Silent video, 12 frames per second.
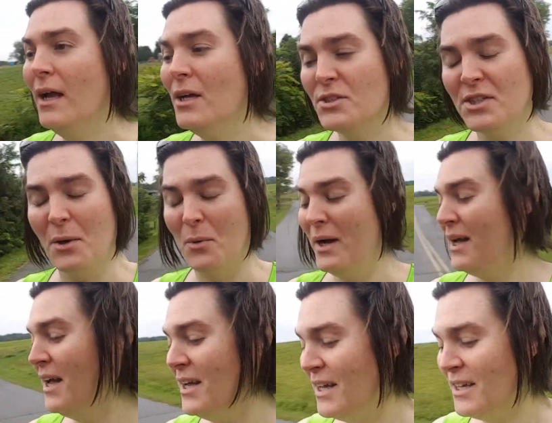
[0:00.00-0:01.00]
So,
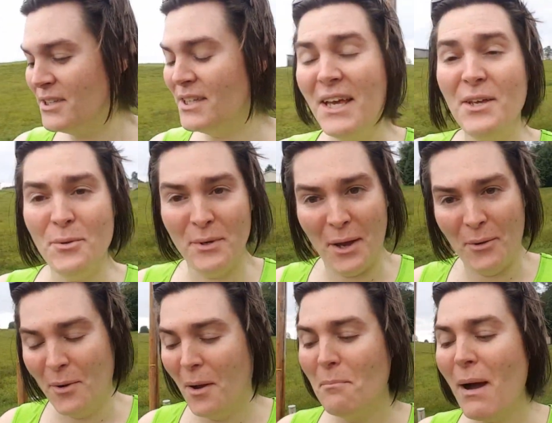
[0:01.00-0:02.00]
to let you know,
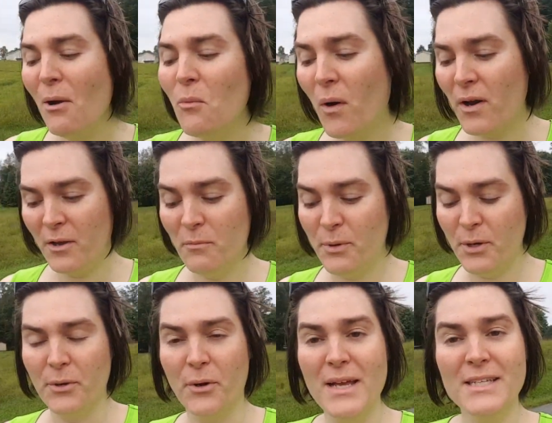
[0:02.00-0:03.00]
my work
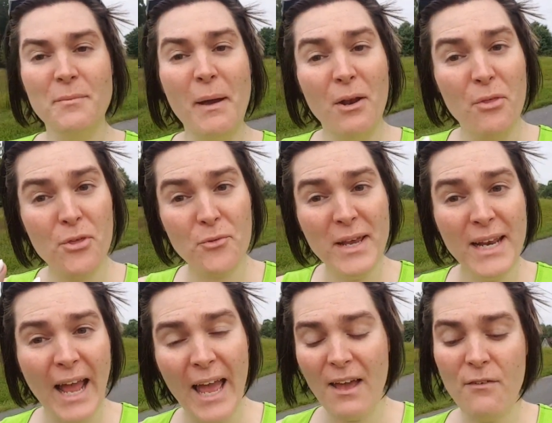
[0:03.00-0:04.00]
computer is about a three and a
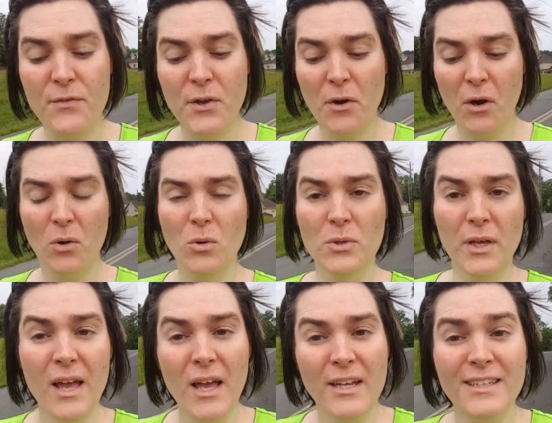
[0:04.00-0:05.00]
half year old
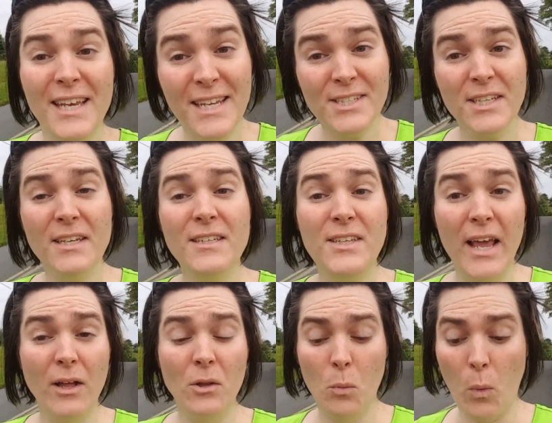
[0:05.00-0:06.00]
decent
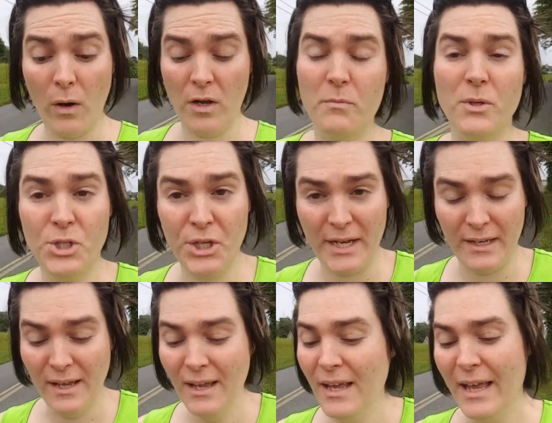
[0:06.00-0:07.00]
Dell work machine.
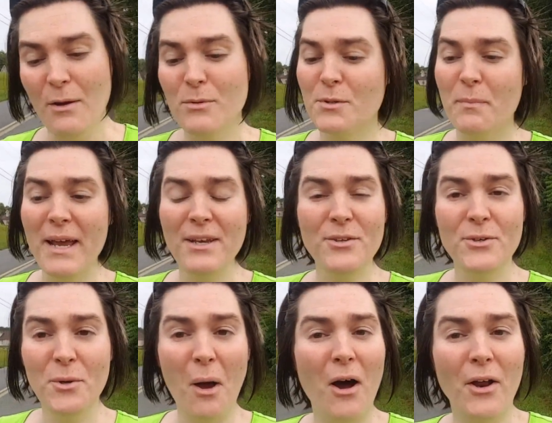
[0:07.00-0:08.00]
It was made to
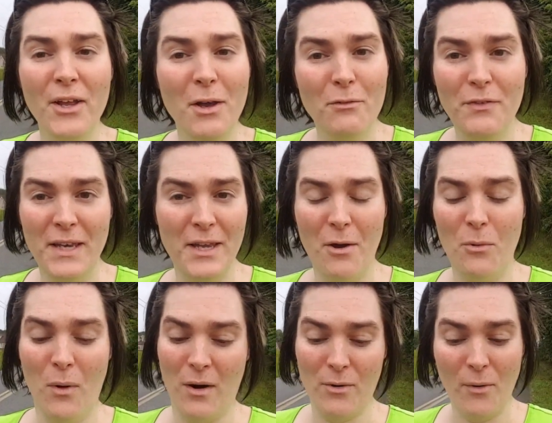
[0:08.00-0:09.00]
do audio video
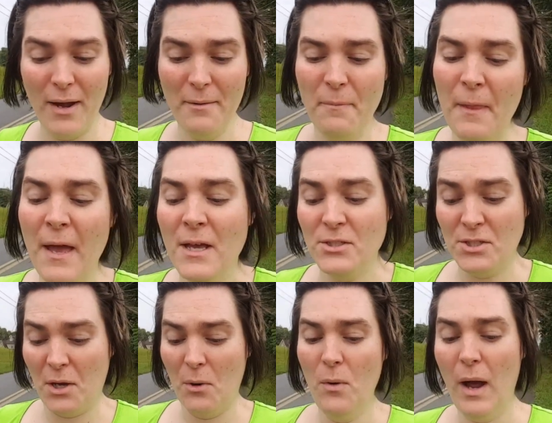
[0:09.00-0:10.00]
work, right?
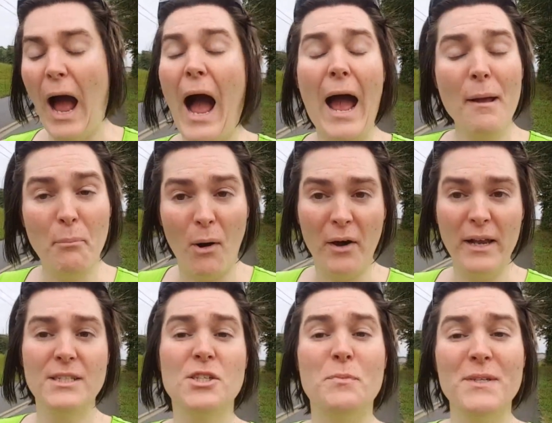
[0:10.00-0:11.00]
So I bought
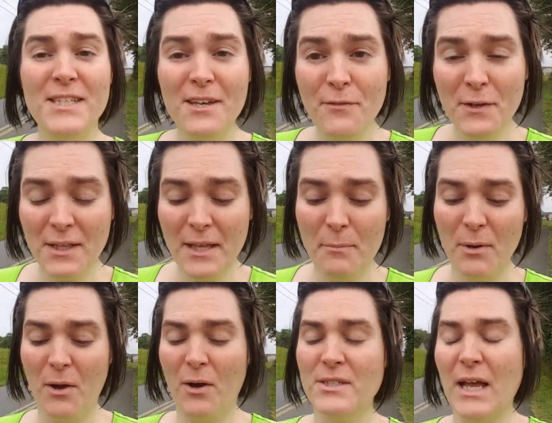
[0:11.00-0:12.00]
it specifically
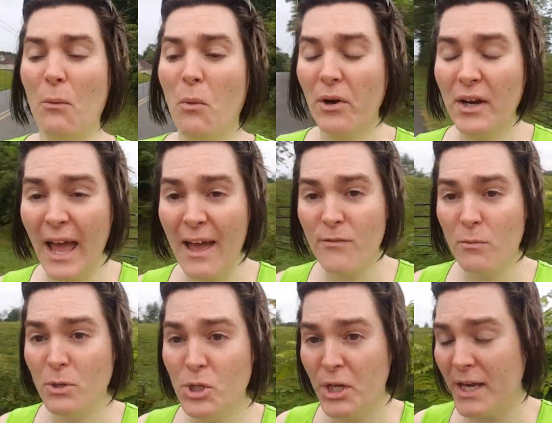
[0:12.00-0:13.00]
because I wanted to have a
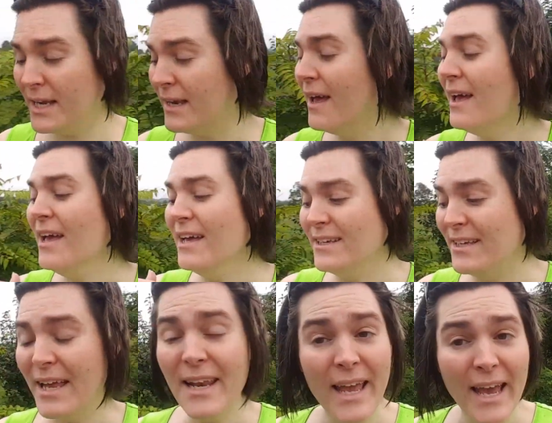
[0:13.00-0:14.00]
machine
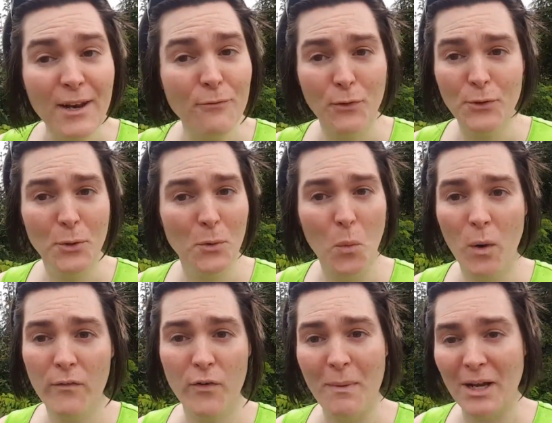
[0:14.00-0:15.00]
dedicated for doing
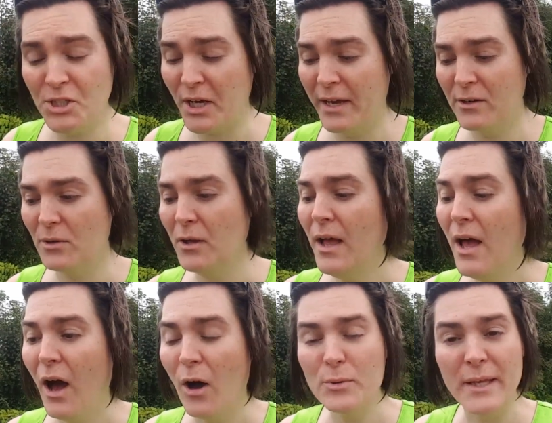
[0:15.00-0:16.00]
work for my channel,
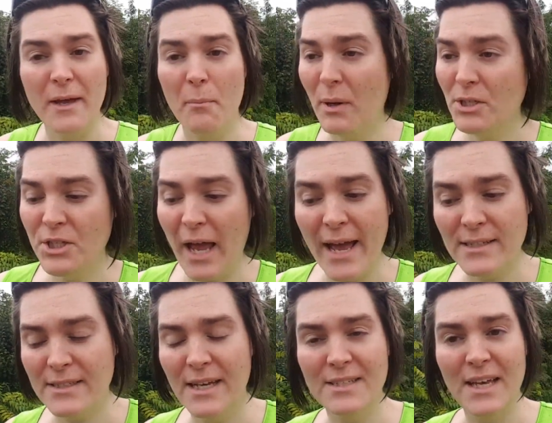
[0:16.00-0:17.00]
holding a bunch of
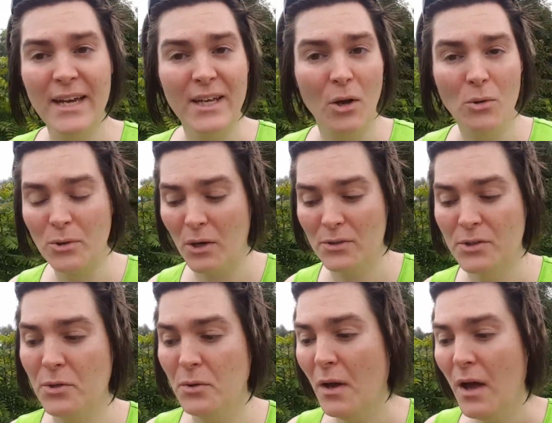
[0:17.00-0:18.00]
assets I could hold on
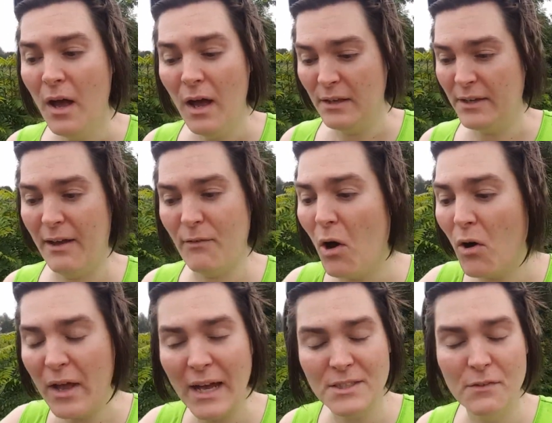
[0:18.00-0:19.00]
to, to have all
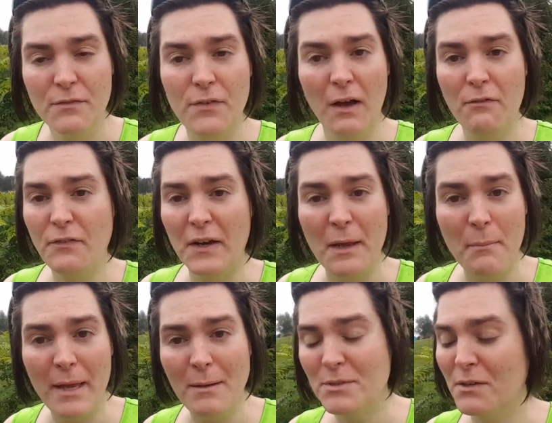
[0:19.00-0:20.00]
kinds of uh, funny
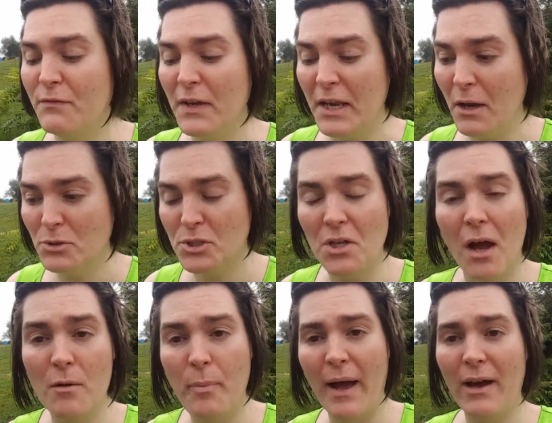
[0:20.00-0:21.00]
memes and videos
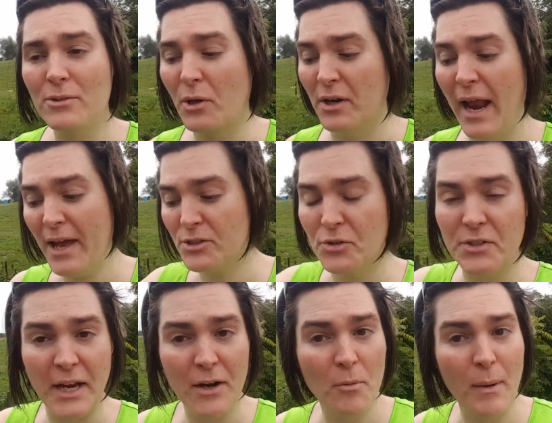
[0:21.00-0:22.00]
stockpiled on an extra
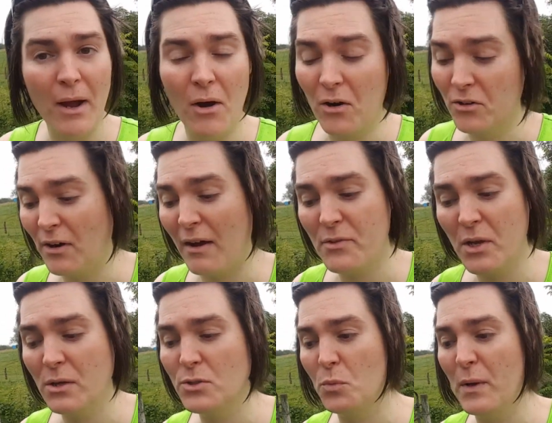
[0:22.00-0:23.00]
terabyte hard drive that
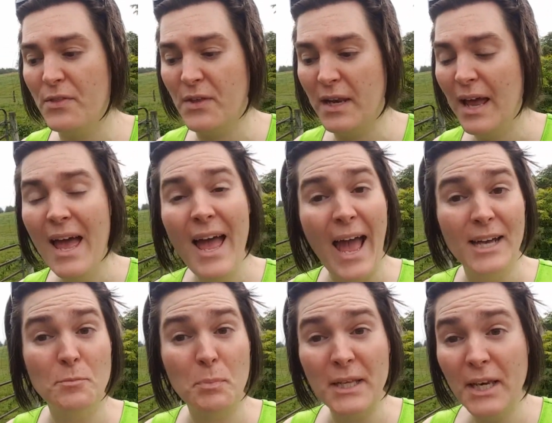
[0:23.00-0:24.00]
goes with it,
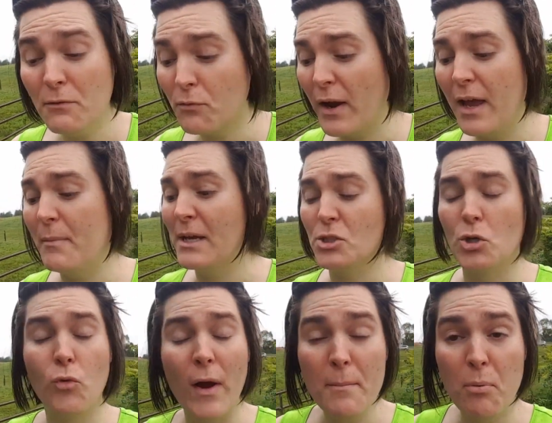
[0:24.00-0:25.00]
has plenty of RAM, has a
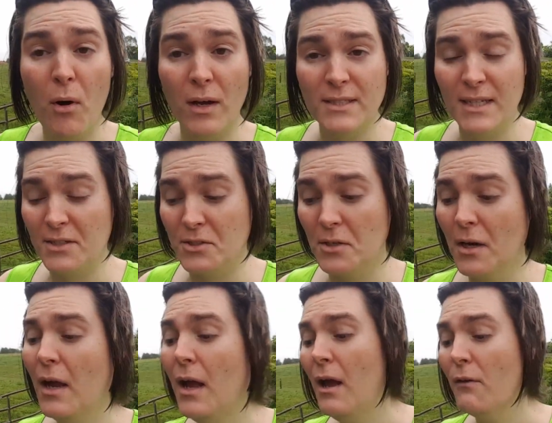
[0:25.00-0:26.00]
great processor
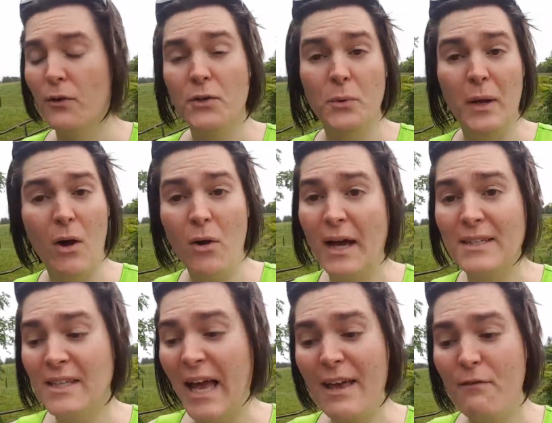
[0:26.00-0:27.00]
for doing all
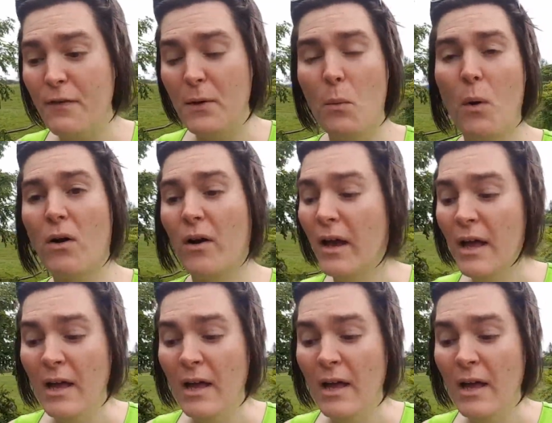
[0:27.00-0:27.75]
kinds of AV work.